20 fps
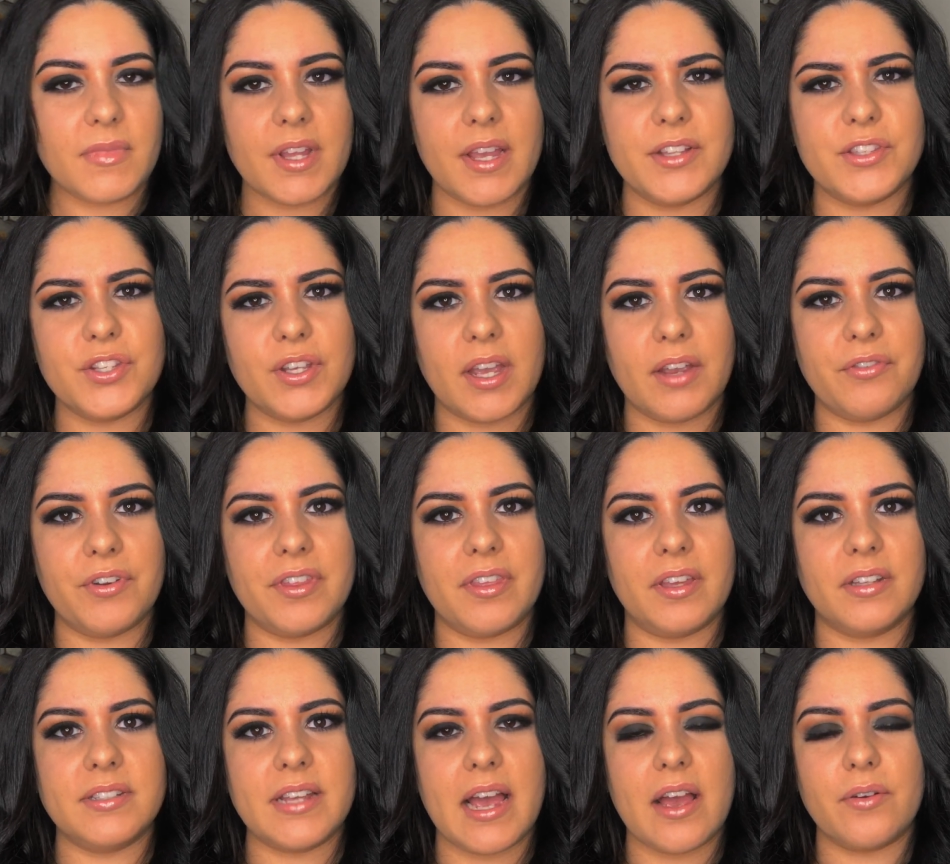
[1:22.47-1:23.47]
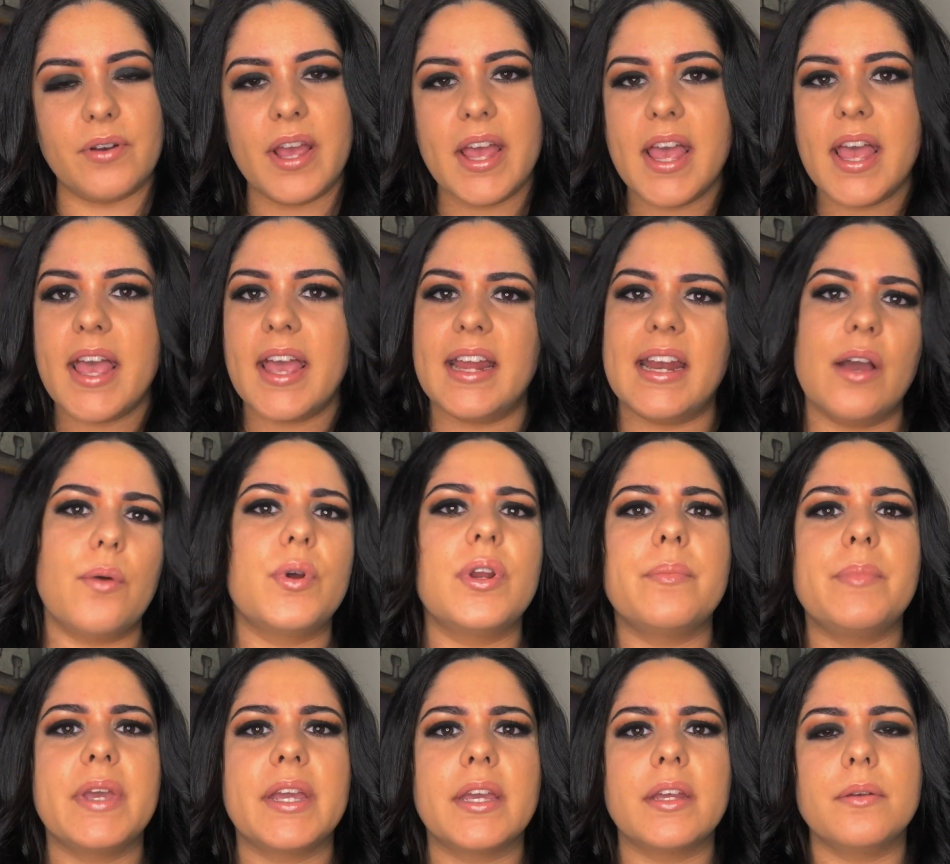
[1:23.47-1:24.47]
I took everything down and I want to
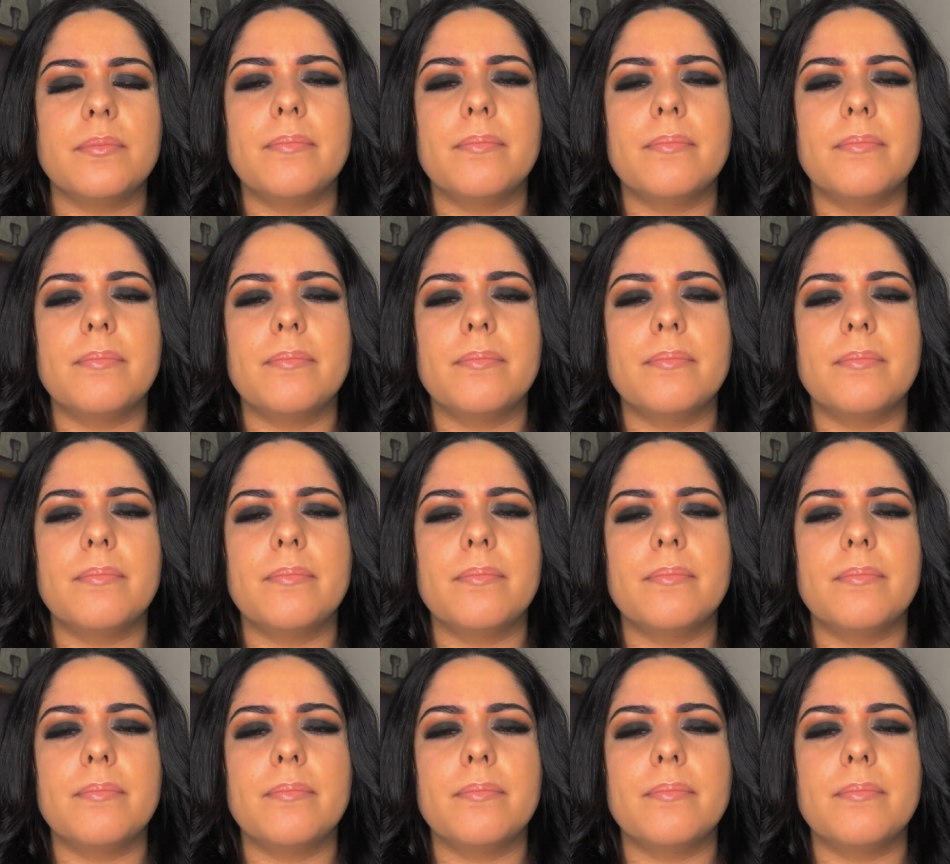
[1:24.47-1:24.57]
make it